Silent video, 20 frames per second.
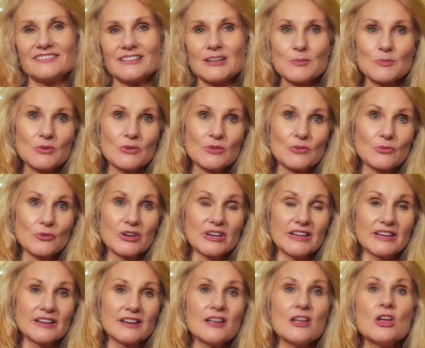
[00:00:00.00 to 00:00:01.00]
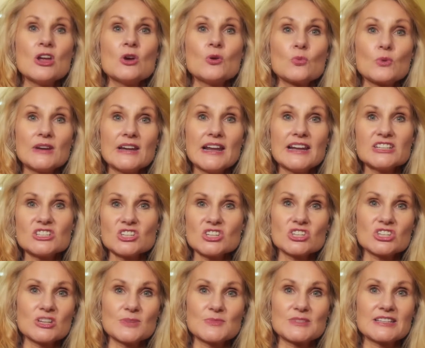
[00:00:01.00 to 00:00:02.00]
Number three,
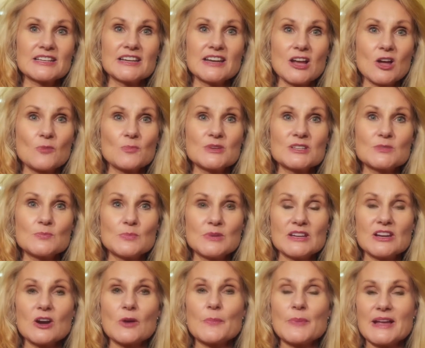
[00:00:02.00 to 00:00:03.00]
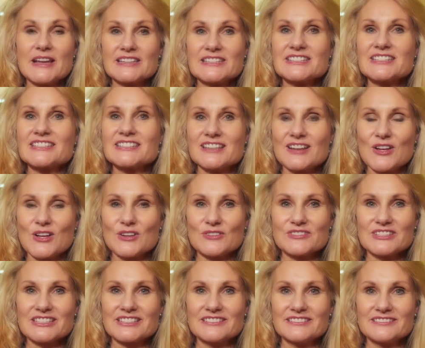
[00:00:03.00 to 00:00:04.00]
relationships can help us be our best
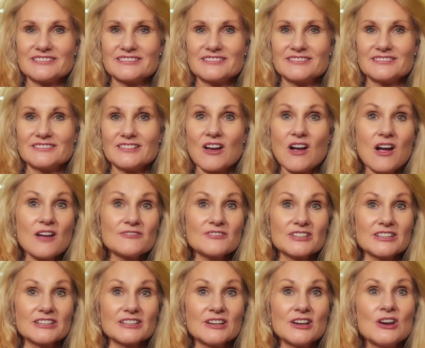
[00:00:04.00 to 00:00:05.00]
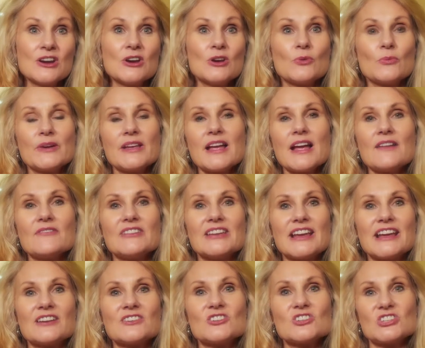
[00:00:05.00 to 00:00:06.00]
selves. Often, we have
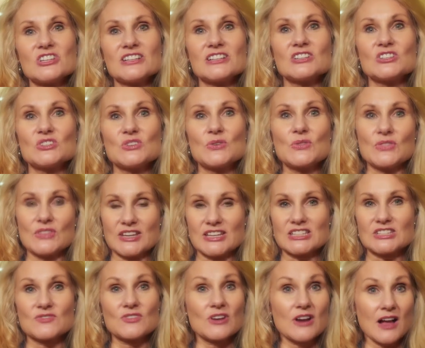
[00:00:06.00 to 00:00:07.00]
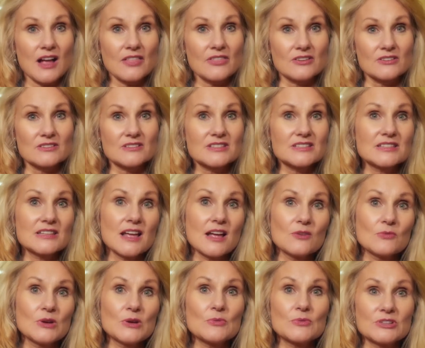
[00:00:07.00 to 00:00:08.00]
the energy to do things for others
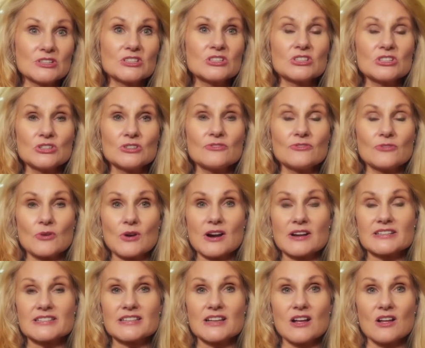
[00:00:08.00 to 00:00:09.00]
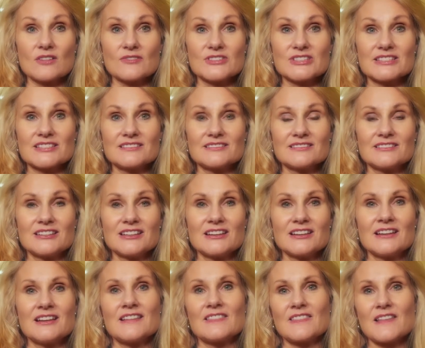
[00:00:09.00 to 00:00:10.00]
that we wouldn't do for ourselves.
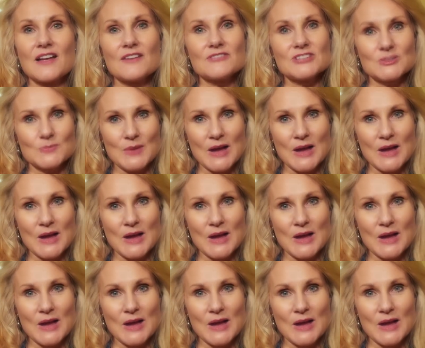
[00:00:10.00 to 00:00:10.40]
Love is